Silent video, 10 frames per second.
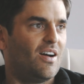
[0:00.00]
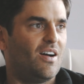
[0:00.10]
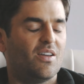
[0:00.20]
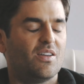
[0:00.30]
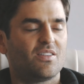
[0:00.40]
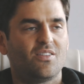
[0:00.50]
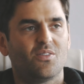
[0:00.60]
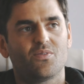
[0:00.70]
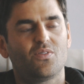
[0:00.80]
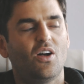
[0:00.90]
Uh, you
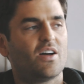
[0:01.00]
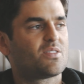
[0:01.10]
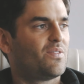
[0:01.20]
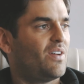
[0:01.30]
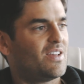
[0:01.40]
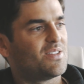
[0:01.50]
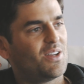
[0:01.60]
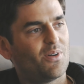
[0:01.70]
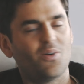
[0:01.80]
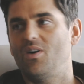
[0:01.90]
know,
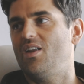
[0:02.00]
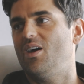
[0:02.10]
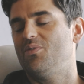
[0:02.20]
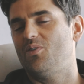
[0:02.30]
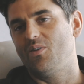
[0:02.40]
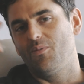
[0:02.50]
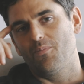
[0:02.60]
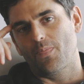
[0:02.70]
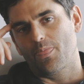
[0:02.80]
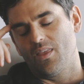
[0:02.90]
philosophizing about whatever,
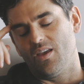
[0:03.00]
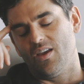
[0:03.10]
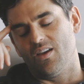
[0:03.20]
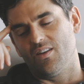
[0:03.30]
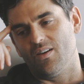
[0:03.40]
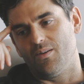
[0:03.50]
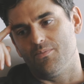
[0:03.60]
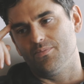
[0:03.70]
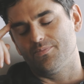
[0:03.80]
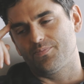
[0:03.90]
and
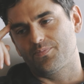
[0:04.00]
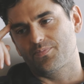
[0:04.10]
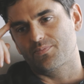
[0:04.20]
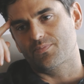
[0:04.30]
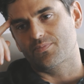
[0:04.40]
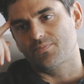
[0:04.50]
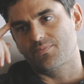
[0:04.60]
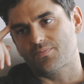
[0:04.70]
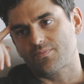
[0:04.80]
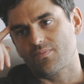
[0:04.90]
um,
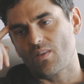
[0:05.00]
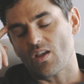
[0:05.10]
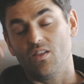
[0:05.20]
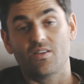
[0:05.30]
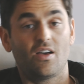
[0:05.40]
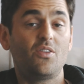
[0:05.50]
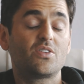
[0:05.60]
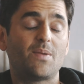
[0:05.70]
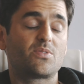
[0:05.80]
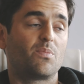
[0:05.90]

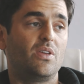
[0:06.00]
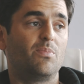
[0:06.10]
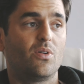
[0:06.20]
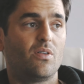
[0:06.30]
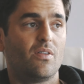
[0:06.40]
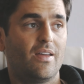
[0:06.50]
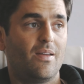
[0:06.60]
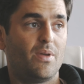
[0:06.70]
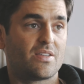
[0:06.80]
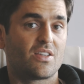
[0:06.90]
other types of people
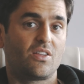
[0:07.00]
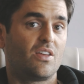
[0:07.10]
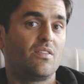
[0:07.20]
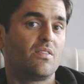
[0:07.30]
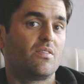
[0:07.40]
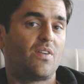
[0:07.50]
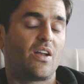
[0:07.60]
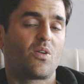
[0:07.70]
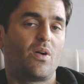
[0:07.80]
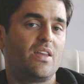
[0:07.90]
basically
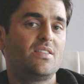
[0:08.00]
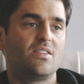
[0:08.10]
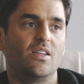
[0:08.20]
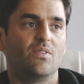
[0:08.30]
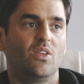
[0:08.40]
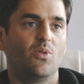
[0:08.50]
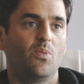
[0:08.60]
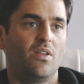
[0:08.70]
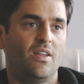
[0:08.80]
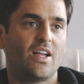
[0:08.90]
find it quite easy to live in the
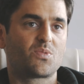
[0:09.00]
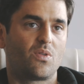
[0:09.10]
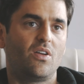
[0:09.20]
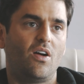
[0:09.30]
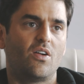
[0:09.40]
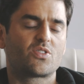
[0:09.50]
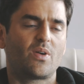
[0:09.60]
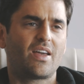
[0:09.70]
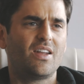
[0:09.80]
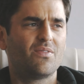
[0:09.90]
moment, and that's where they are.
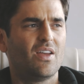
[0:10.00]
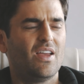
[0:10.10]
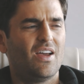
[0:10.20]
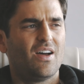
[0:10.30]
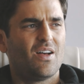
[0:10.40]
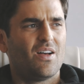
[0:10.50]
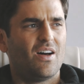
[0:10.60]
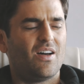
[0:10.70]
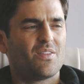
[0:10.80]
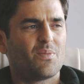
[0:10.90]
So I kind of,
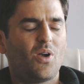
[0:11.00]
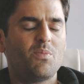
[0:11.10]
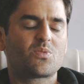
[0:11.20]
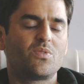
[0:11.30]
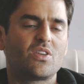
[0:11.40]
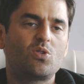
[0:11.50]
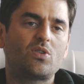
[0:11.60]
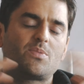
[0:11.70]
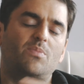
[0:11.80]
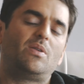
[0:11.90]
uh, the problem is when these
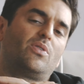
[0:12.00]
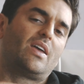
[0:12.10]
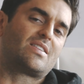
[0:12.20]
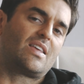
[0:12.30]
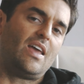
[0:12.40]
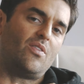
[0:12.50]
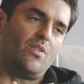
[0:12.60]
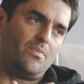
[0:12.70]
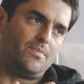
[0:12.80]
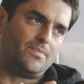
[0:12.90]
two types of people get
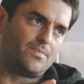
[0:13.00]
together,